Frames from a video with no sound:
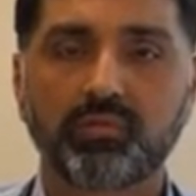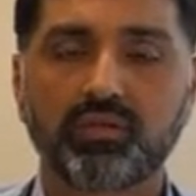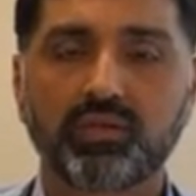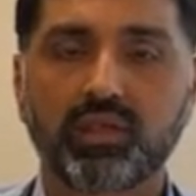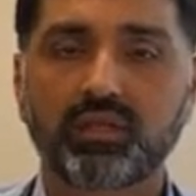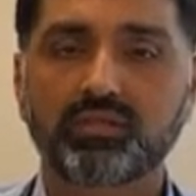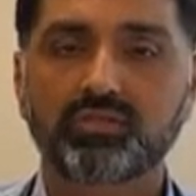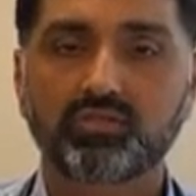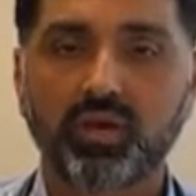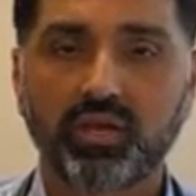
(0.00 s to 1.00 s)
they've at least
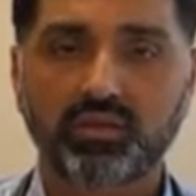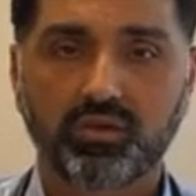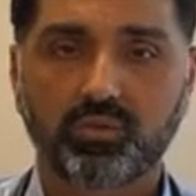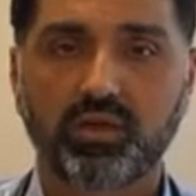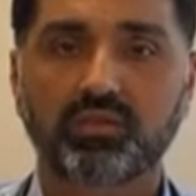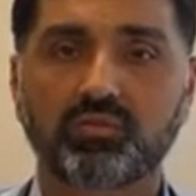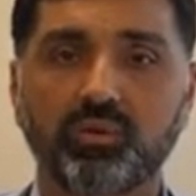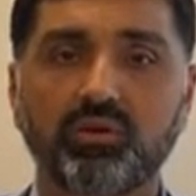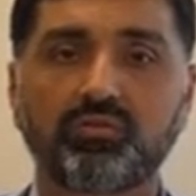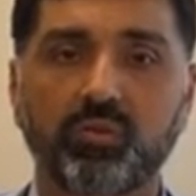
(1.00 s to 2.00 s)
tried to quit
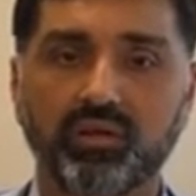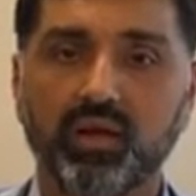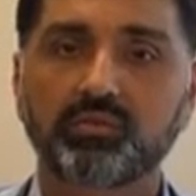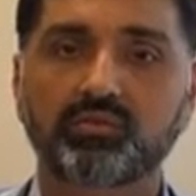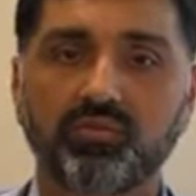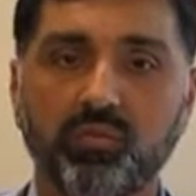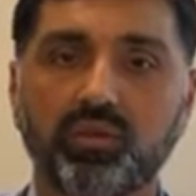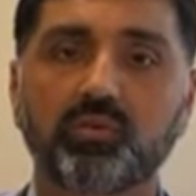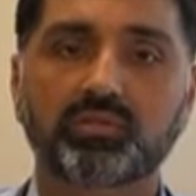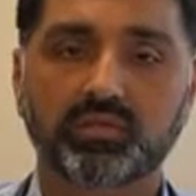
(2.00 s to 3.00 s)
3 to 4 times before
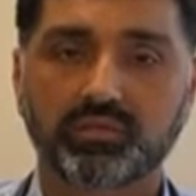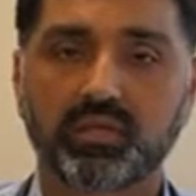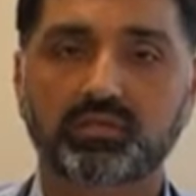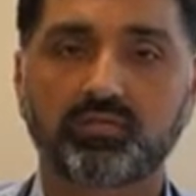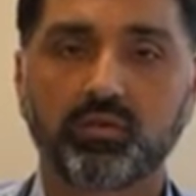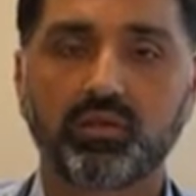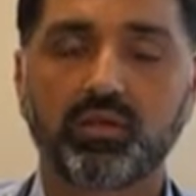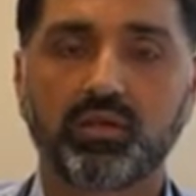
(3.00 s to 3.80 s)
they were successful.